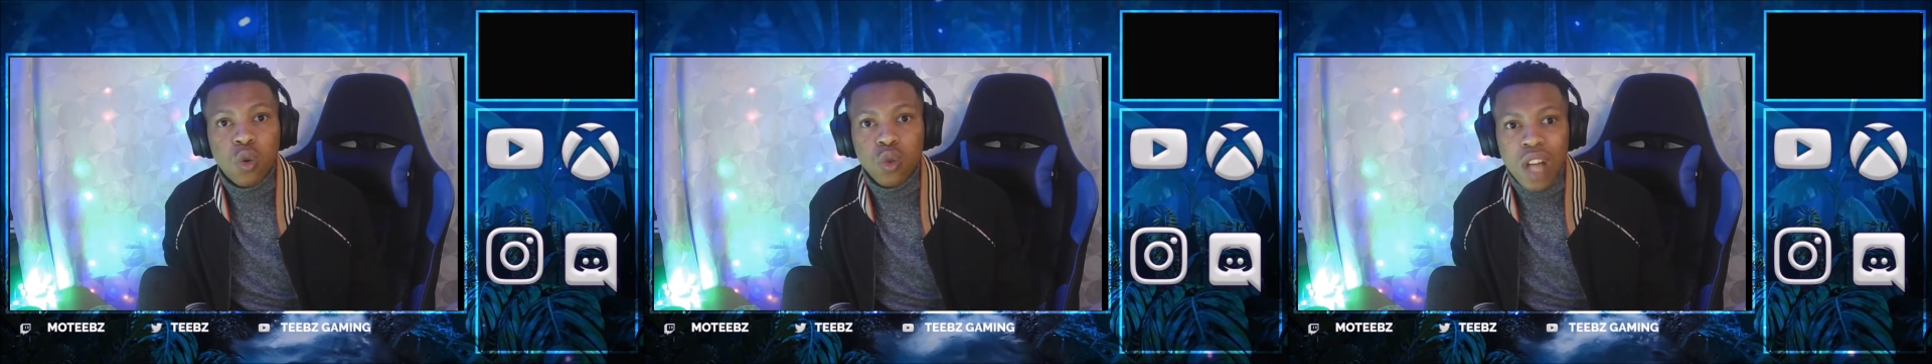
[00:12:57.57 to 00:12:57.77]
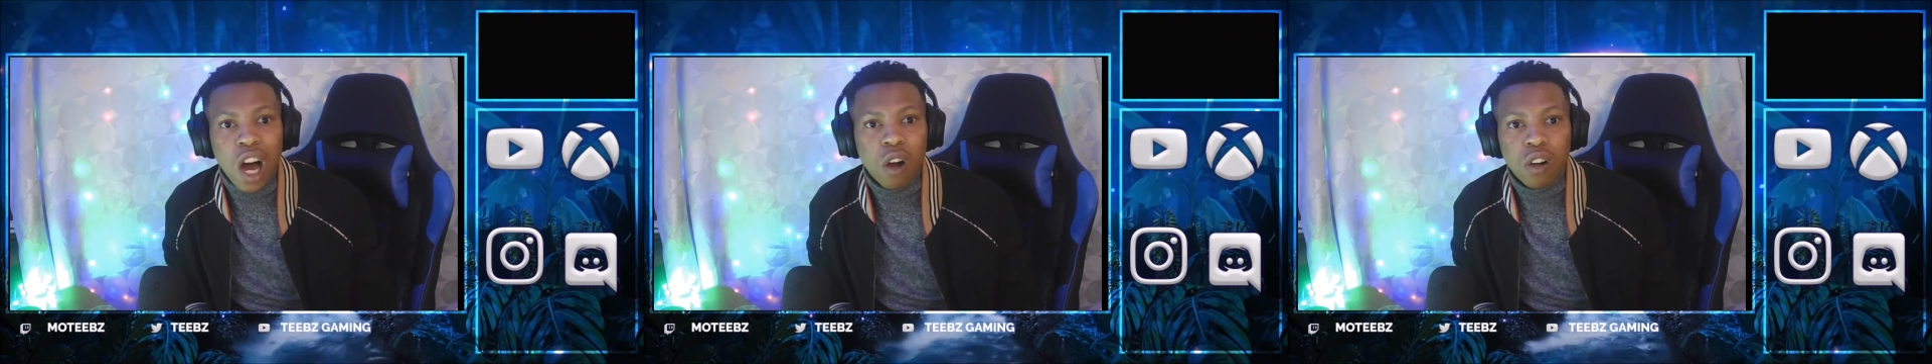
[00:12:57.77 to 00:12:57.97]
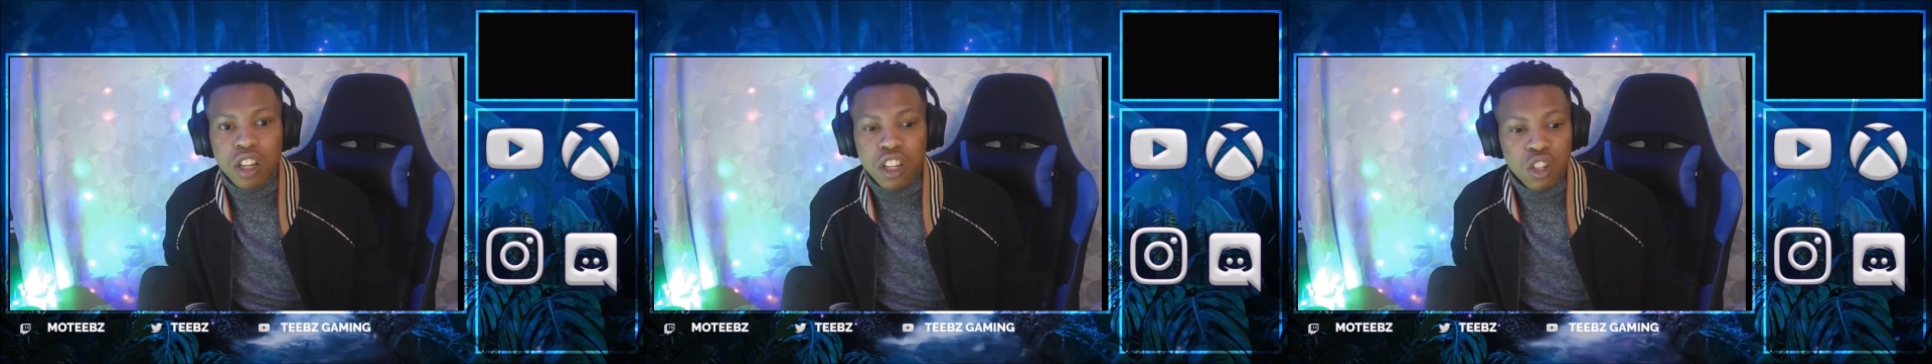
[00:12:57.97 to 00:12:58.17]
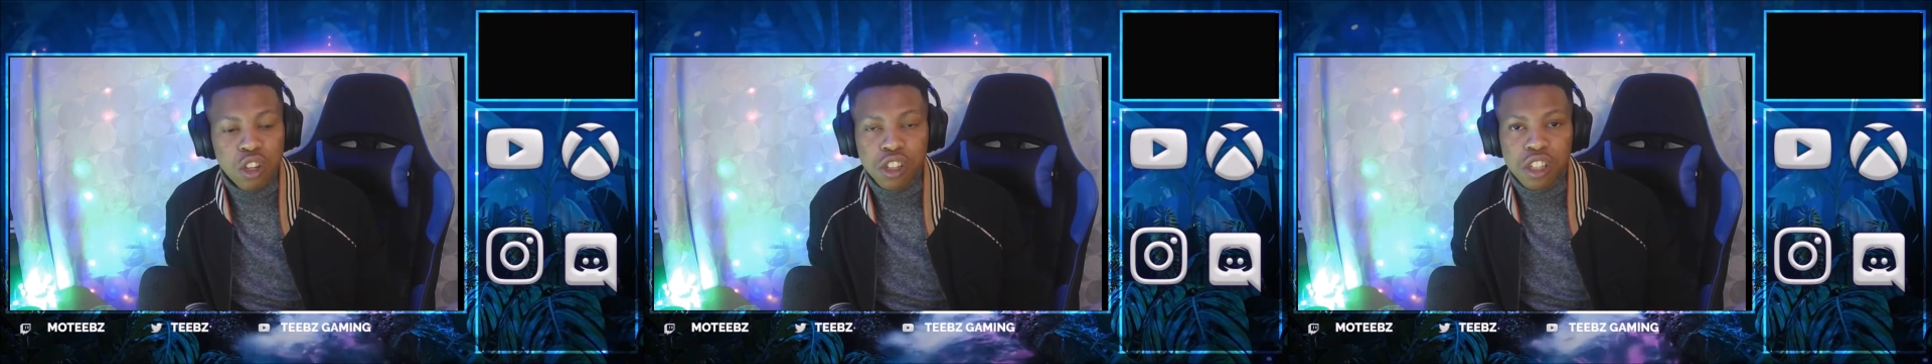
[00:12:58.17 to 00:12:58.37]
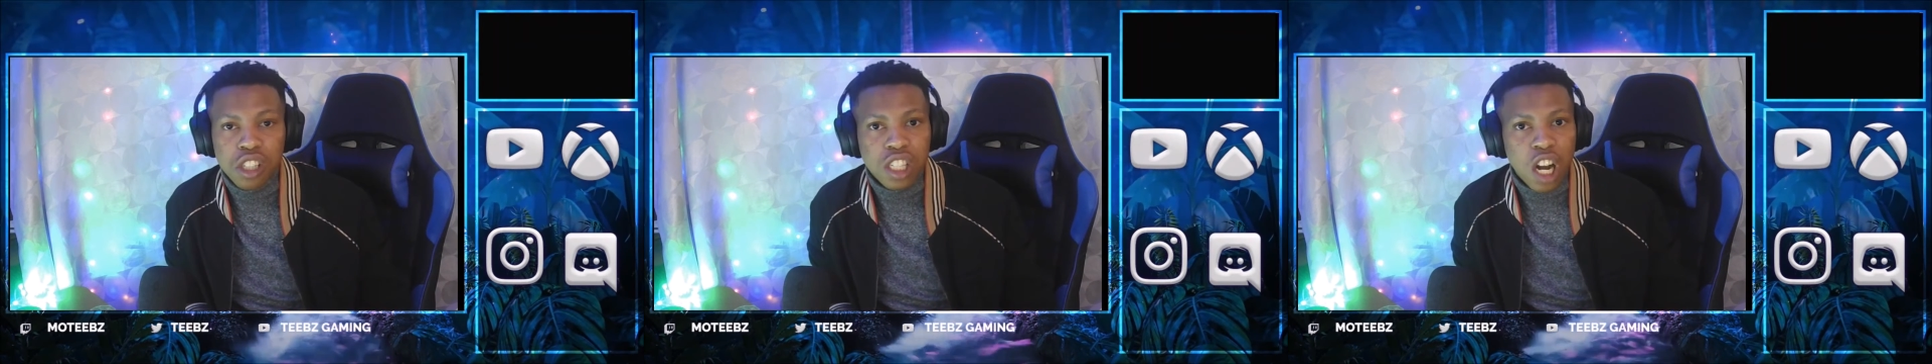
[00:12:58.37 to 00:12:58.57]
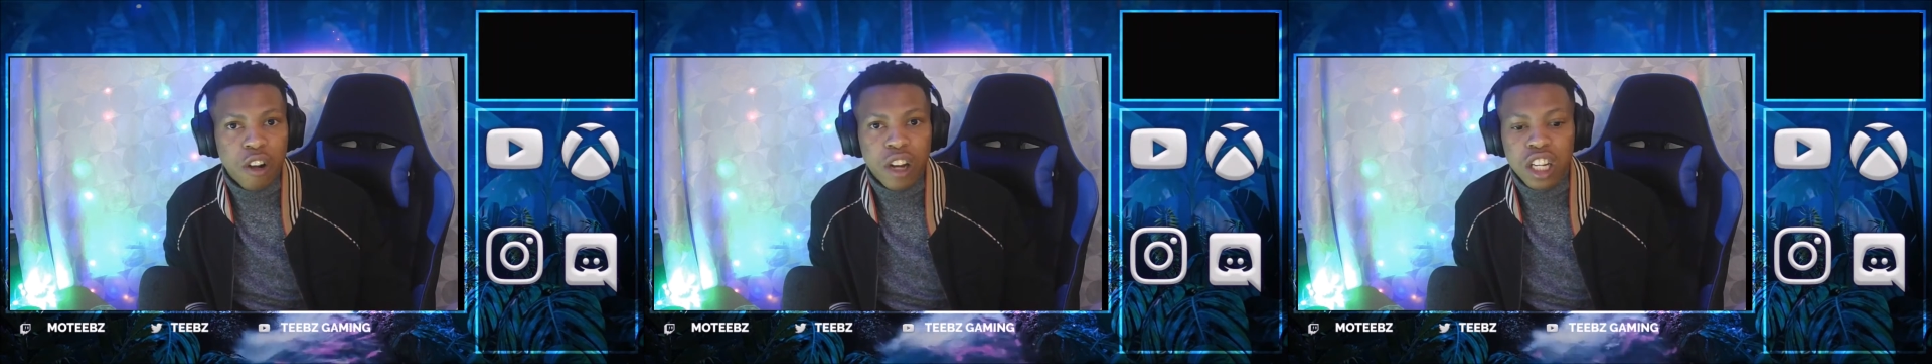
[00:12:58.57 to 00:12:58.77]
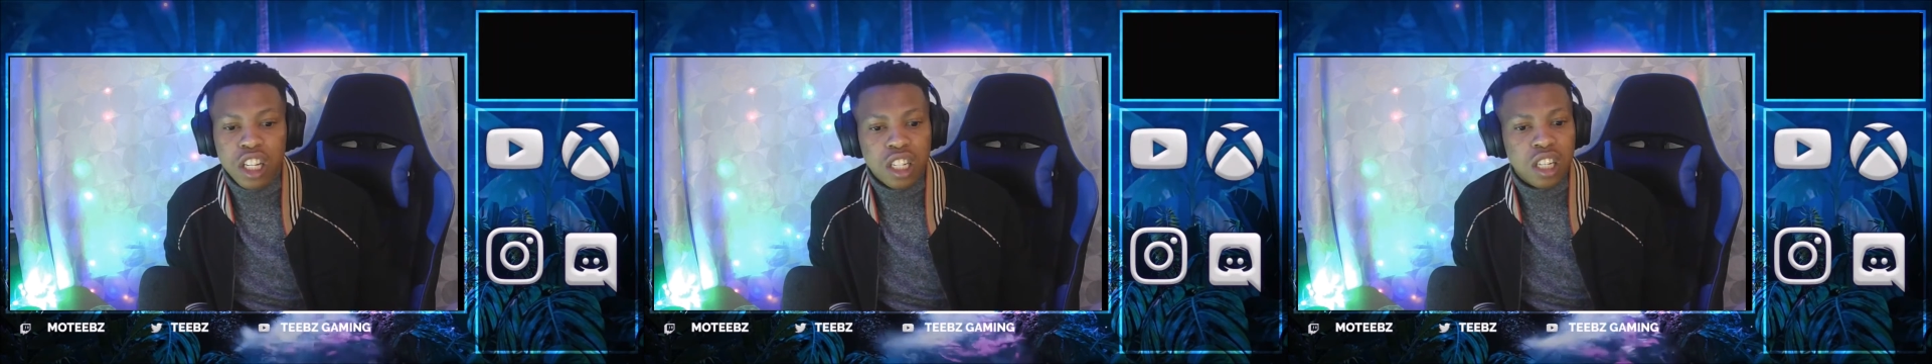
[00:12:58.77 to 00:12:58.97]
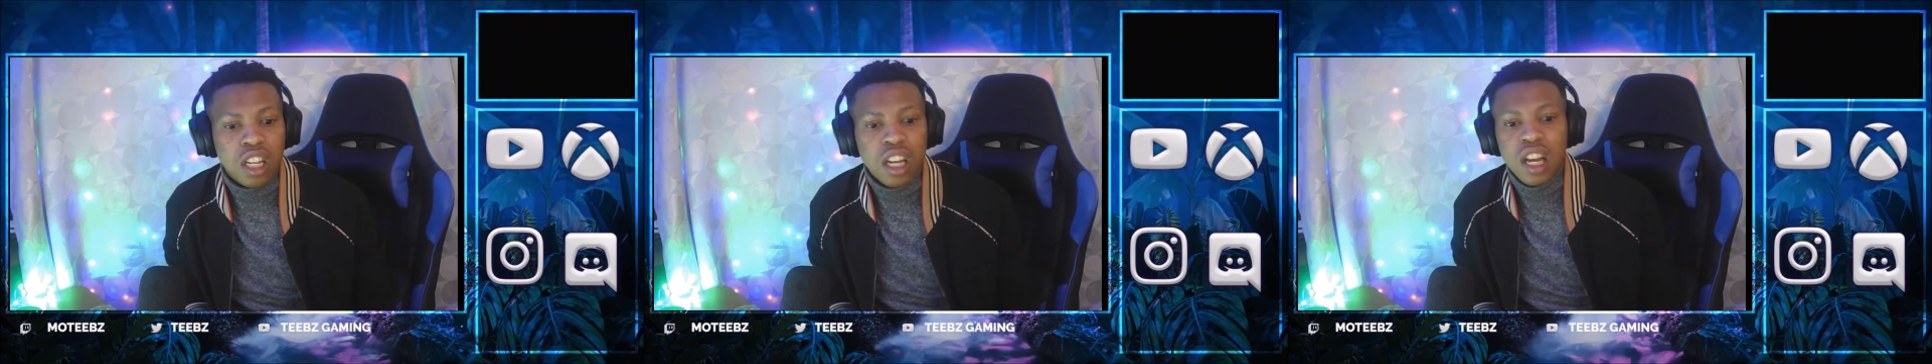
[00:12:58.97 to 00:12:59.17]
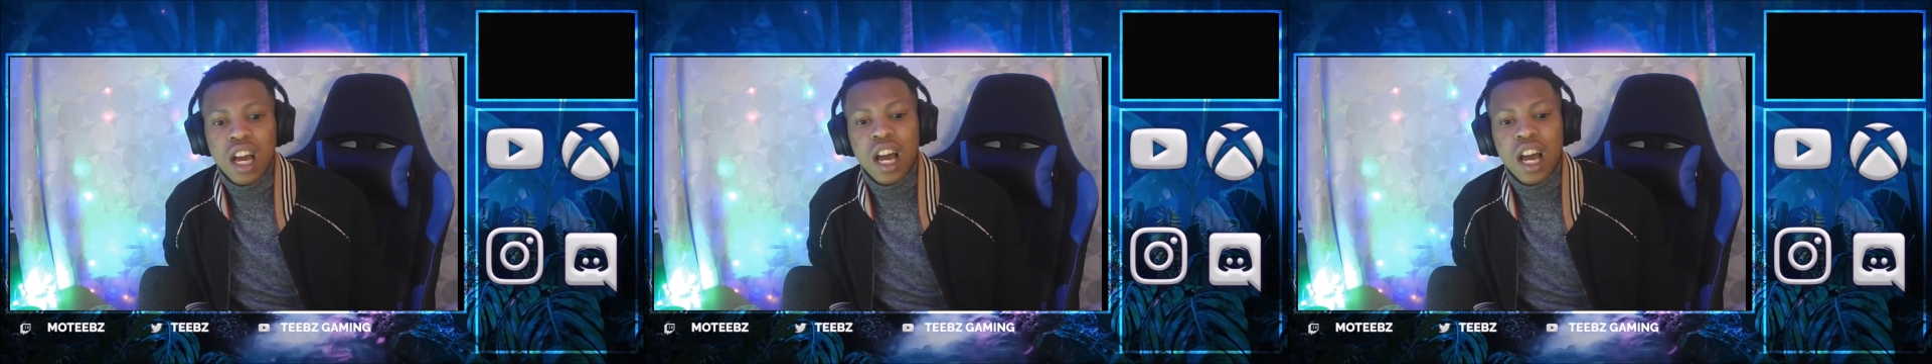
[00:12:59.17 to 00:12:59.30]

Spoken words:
down a certain direction.